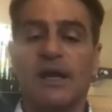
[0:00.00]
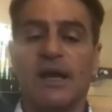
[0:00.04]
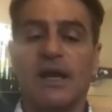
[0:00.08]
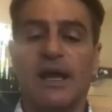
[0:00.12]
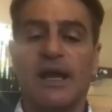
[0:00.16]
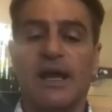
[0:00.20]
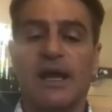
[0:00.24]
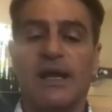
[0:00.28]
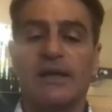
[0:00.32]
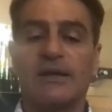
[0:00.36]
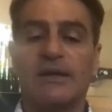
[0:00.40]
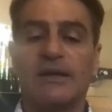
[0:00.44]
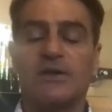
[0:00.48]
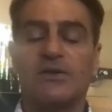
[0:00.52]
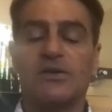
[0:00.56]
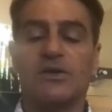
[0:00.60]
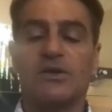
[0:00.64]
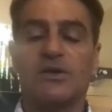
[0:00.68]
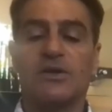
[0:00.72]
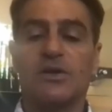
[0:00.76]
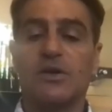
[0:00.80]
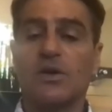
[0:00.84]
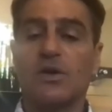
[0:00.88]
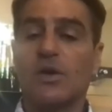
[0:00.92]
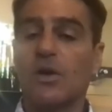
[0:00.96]
And you,
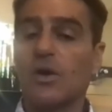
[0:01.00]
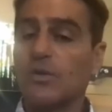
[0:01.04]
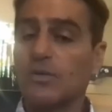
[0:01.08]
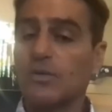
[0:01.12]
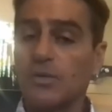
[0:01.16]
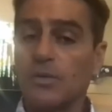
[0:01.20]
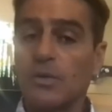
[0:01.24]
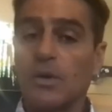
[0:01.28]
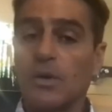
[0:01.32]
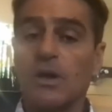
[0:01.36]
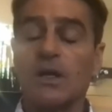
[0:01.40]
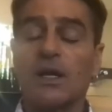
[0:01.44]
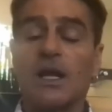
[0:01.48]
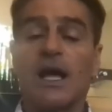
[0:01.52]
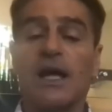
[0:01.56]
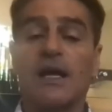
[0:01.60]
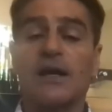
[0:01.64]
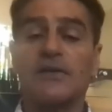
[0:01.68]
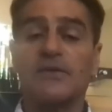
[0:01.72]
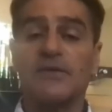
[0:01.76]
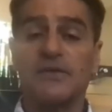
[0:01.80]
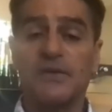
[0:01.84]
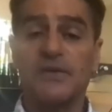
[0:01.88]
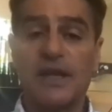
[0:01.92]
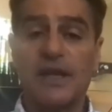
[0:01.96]
you go through a lot
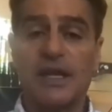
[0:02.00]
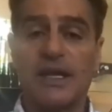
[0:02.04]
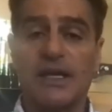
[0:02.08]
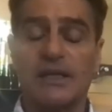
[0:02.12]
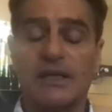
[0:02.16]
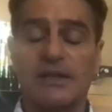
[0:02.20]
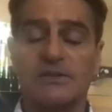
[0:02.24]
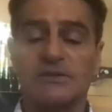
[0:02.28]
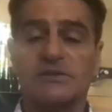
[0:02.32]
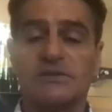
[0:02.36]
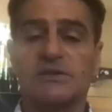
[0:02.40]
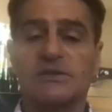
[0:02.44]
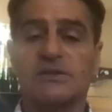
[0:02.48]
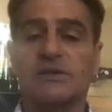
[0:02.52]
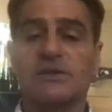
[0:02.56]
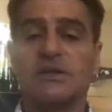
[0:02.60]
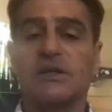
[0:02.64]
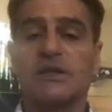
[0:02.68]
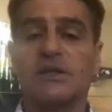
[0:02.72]
of things.